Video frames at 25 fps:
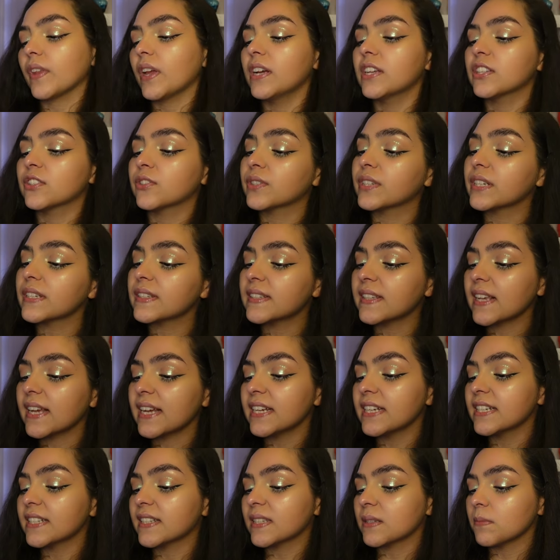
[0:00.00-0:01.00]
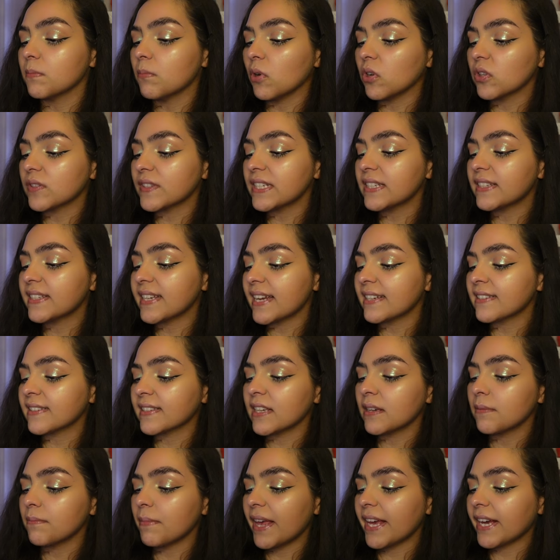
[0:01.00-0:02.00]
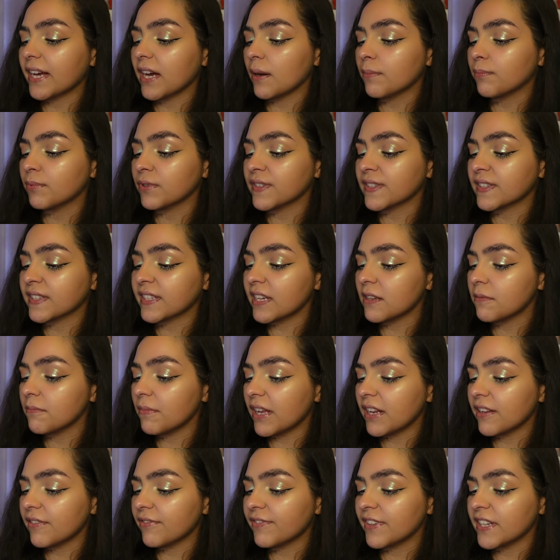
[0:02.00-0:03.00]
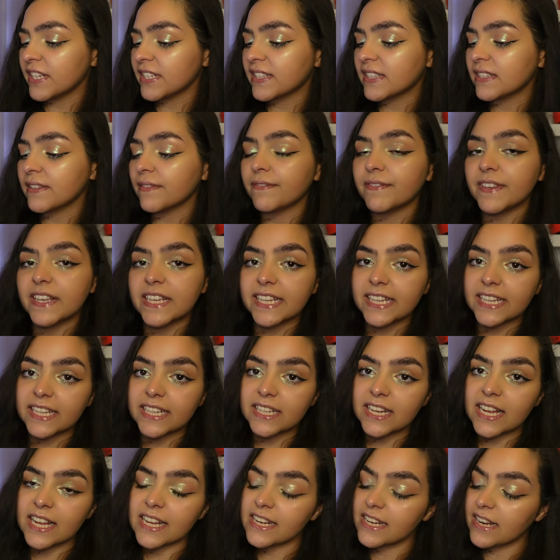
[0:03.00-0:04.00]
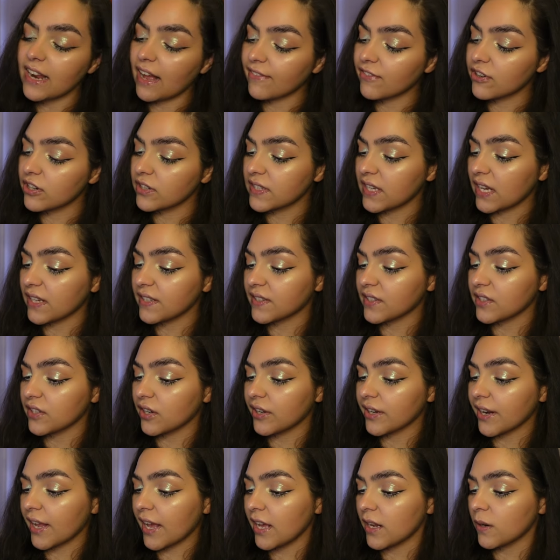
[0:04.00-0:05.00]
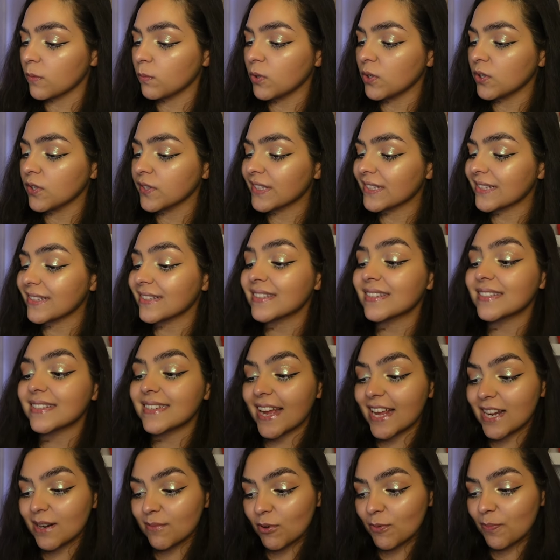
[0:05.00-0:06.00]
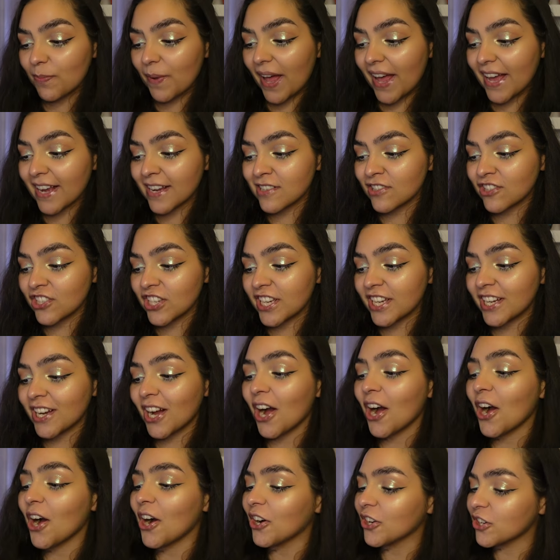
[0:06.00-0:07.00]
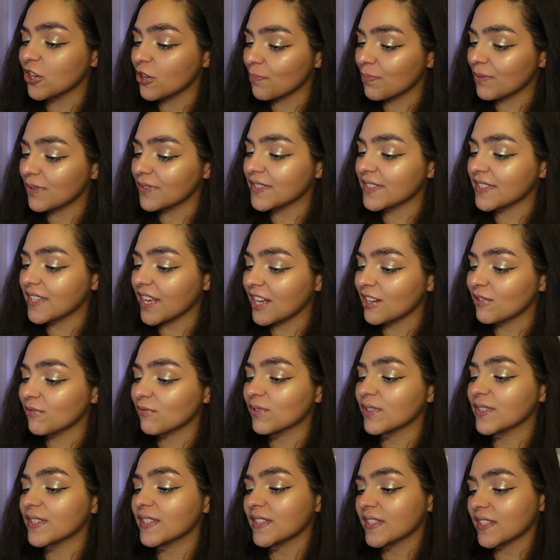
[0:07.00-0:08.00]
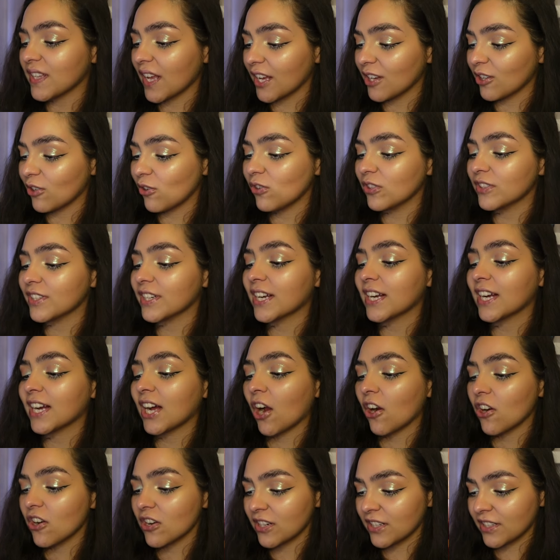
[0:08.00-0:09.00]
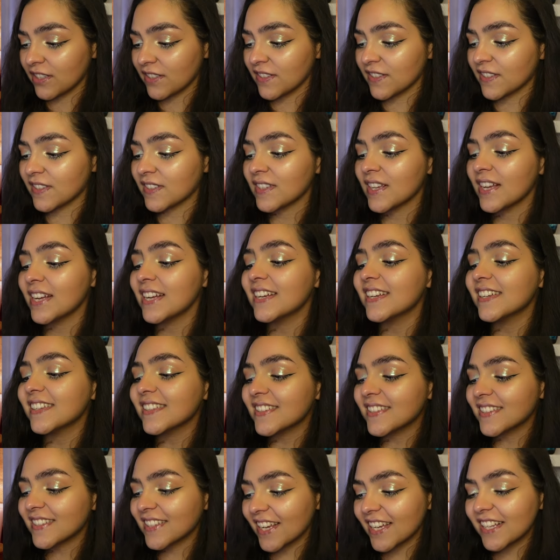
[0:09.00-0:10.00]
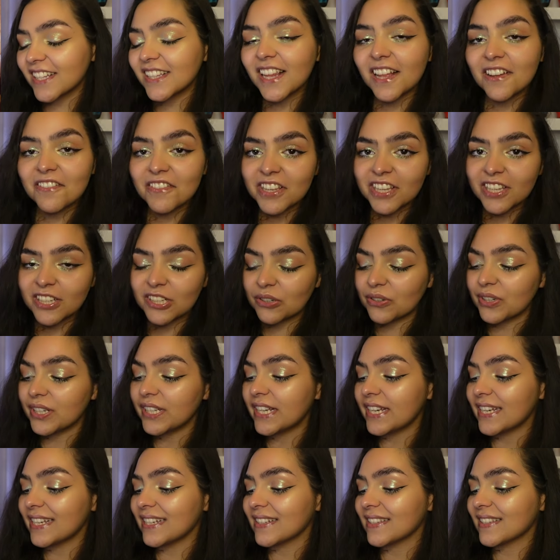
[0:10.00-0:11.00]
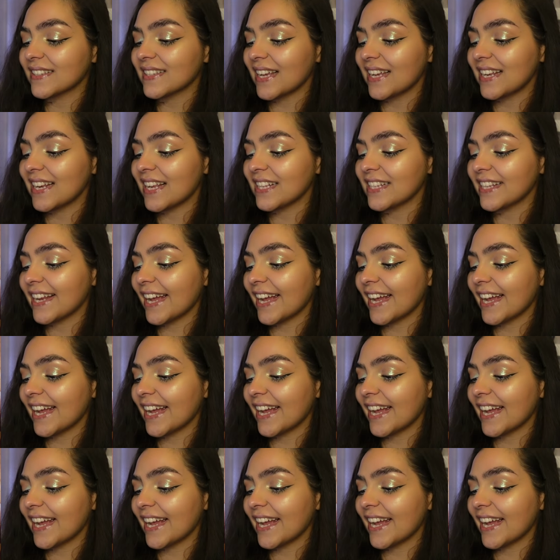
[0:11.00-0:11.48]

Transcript: so just say it's multitasking makeup with skin benefits, vegan and never tested on animals, sustainable packaging, 100% recycled cartons, skin-loving ingredients, and then